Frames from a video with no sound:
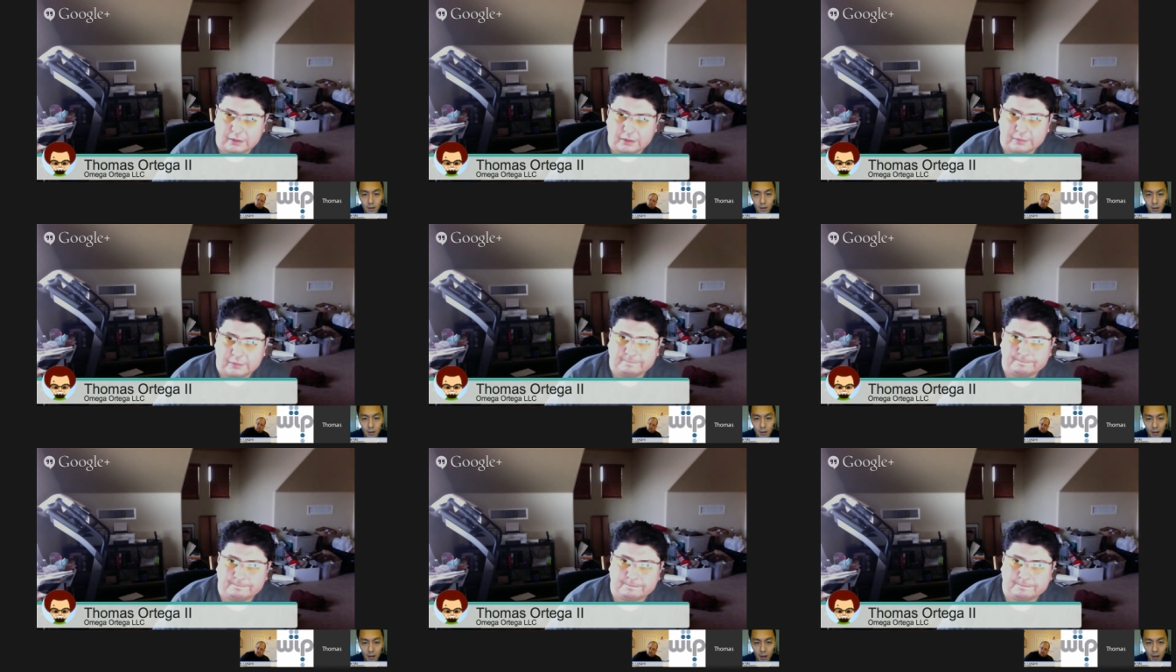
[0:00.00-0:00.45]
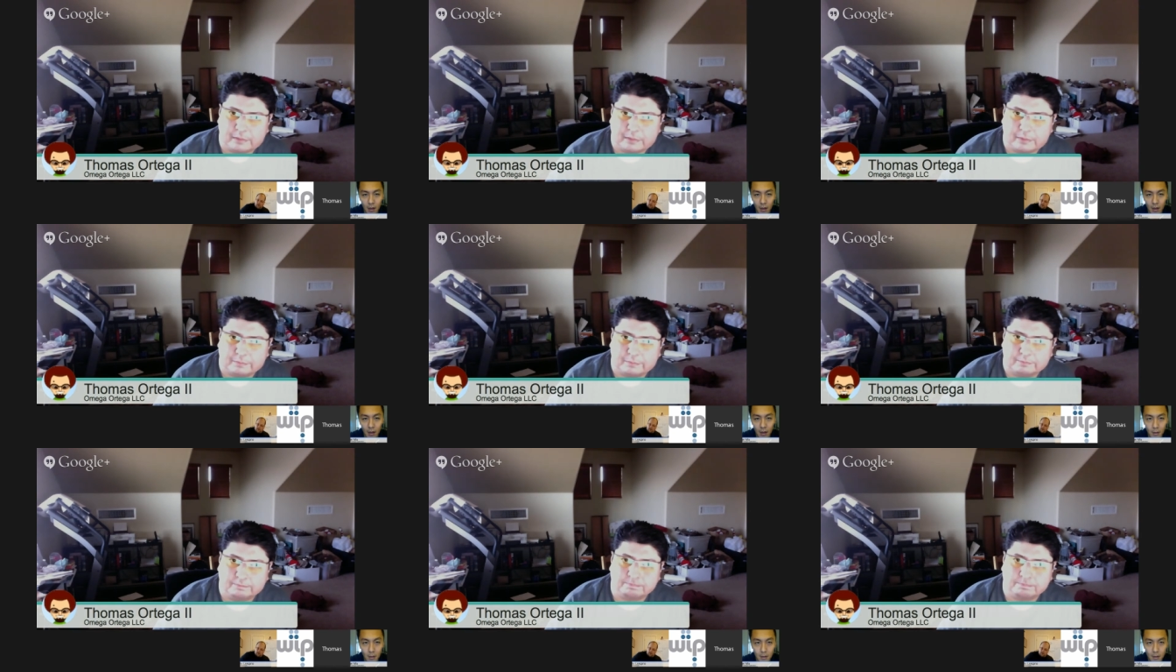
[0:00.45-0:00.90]
Okay. Yeah,
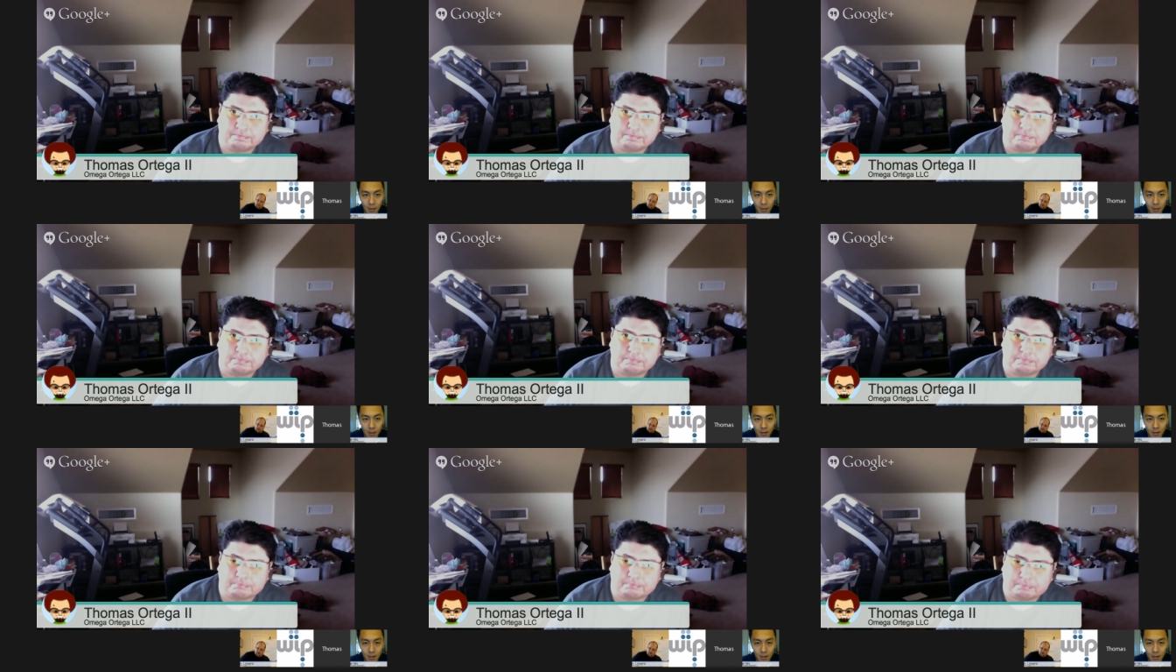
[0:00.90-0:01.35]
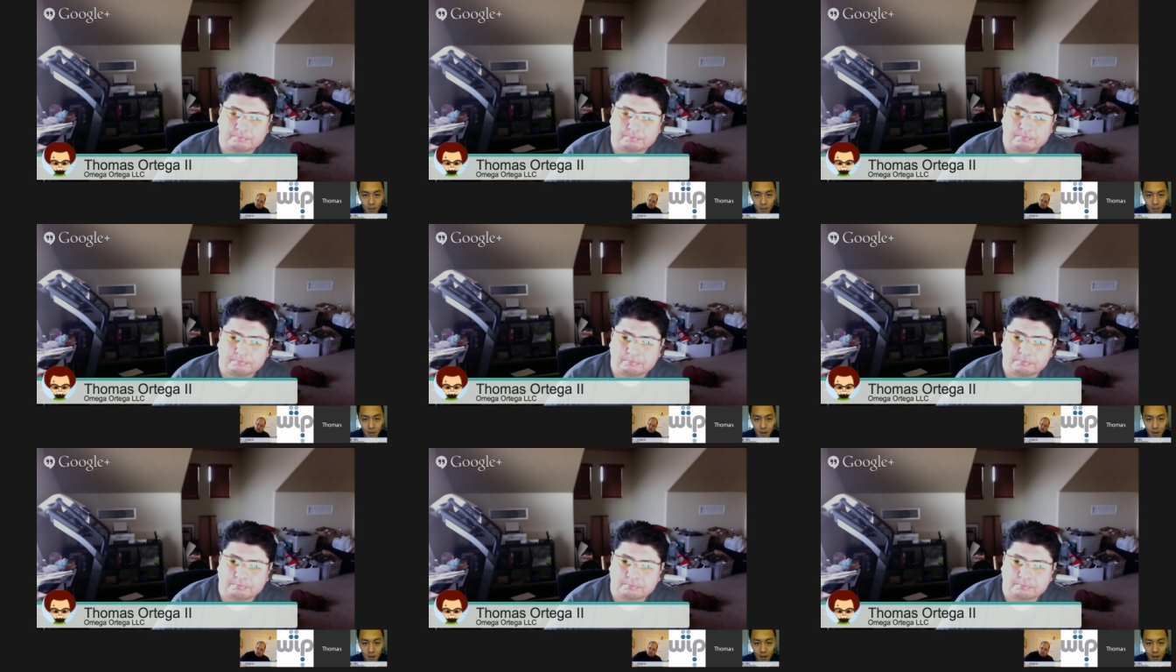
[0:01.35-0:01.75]
but Thomas, here's the part.